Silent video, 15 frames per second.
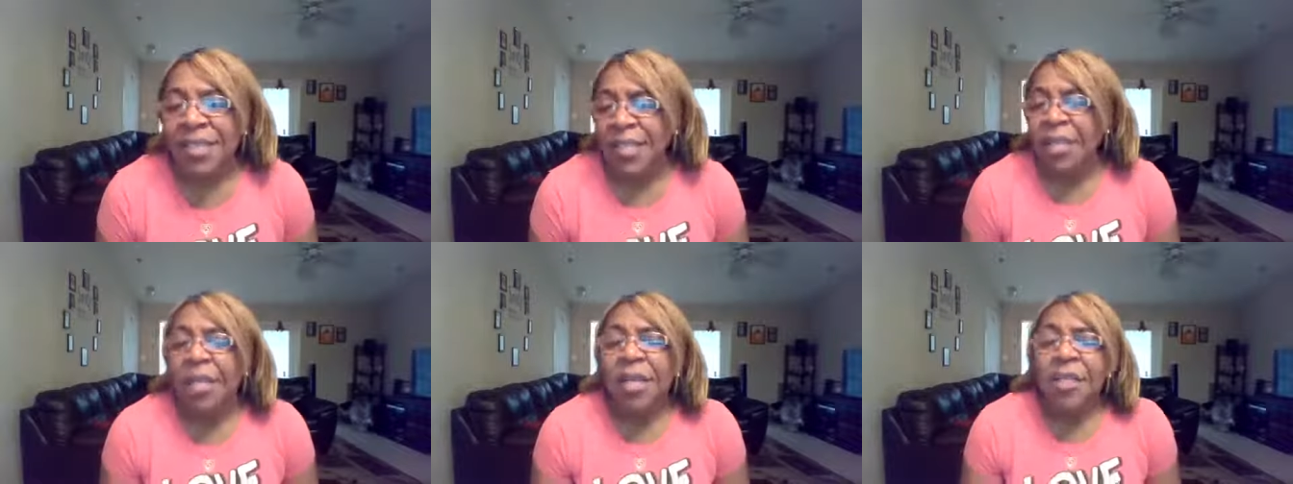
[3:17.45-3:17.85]

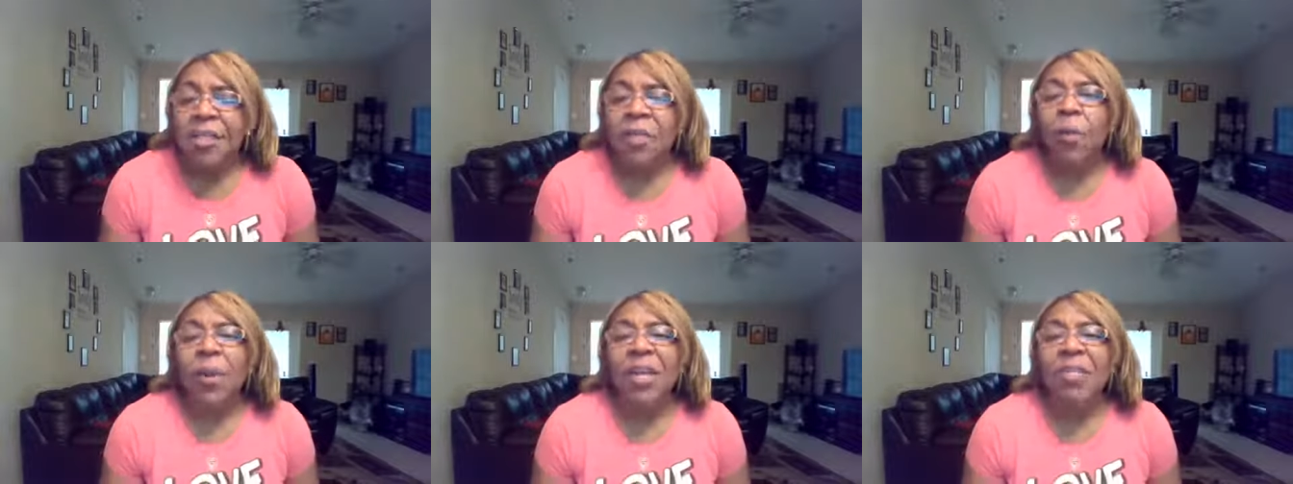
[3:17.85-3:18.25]
And
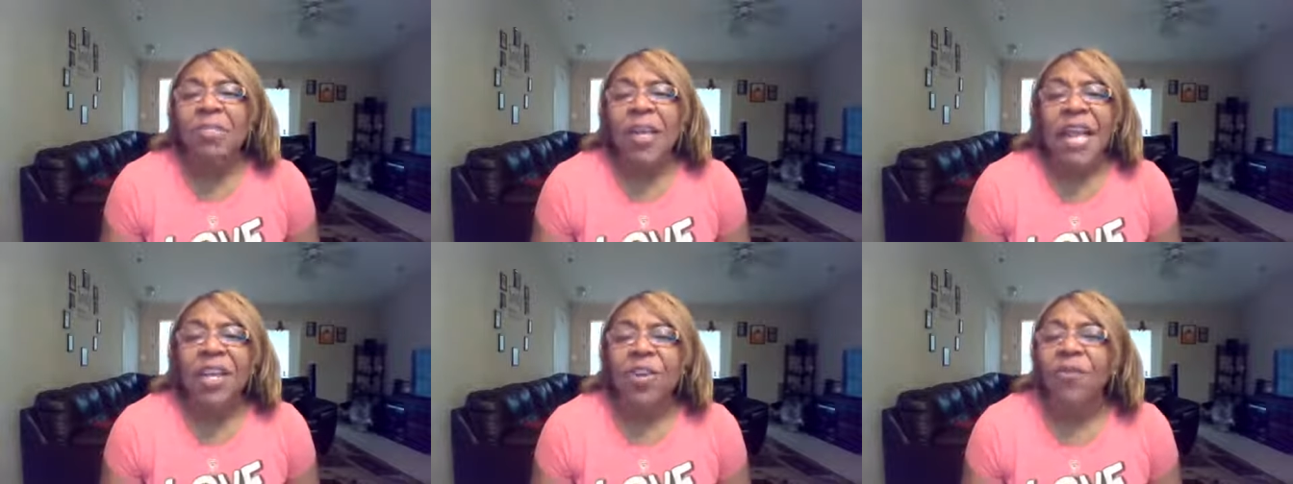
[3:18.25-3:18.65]
so we
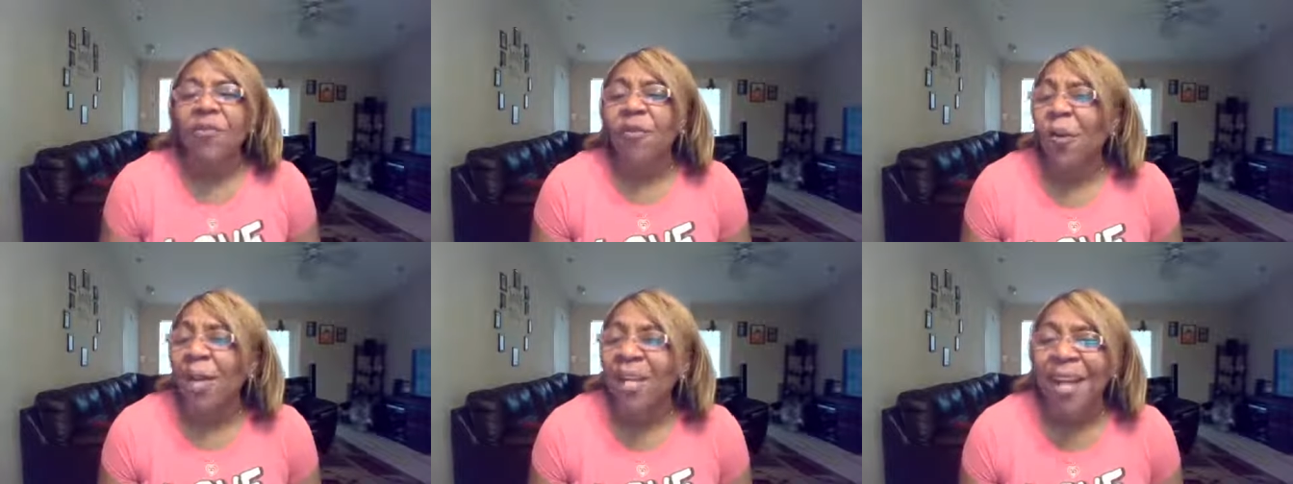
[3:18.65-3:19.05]
thank you
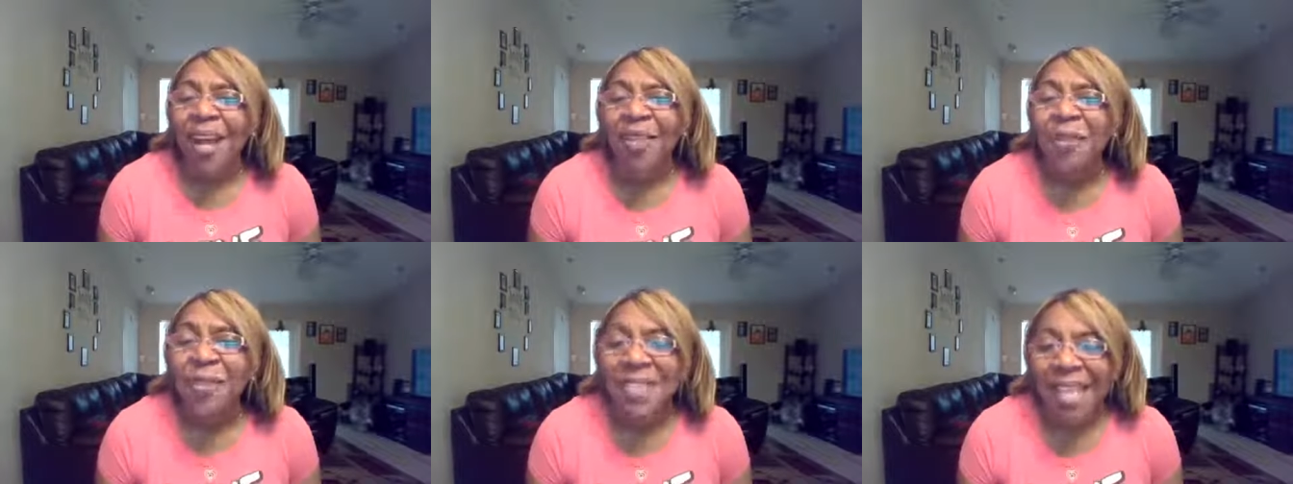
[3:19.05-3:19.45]
for
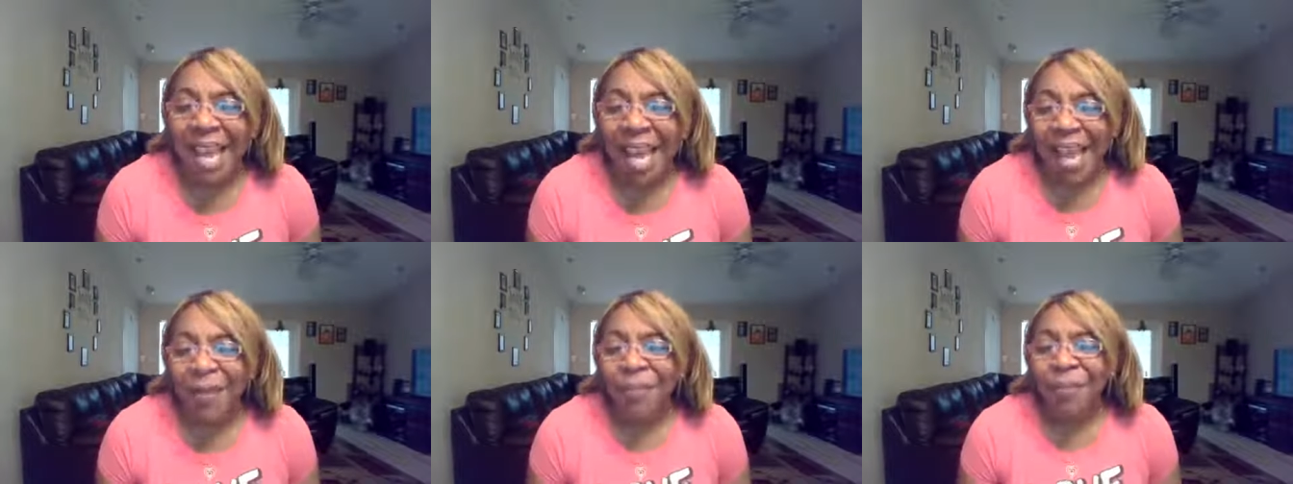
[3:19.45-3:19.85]
another
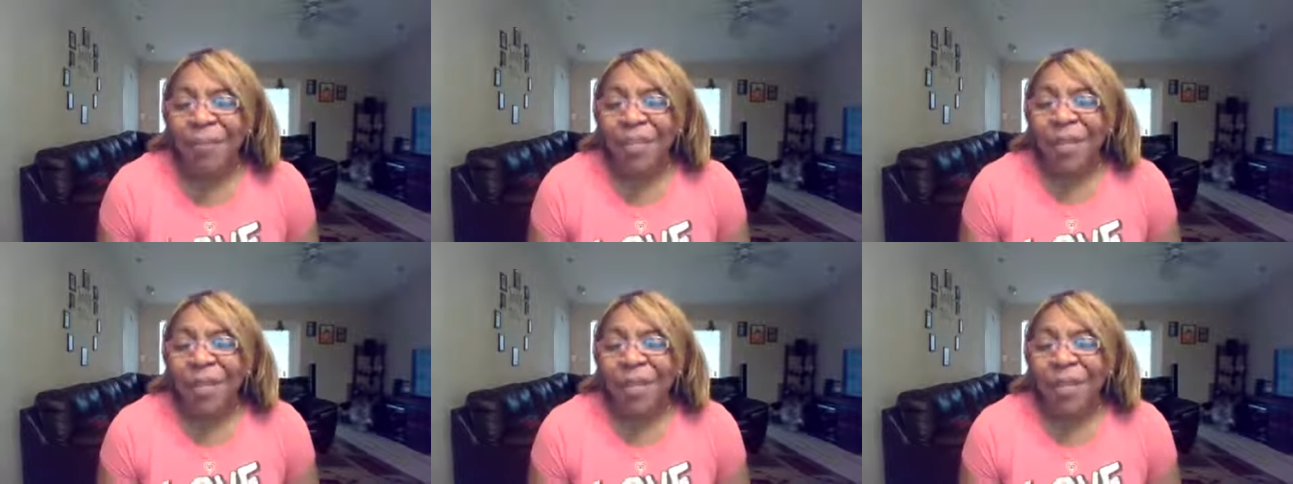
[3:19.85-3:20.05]
day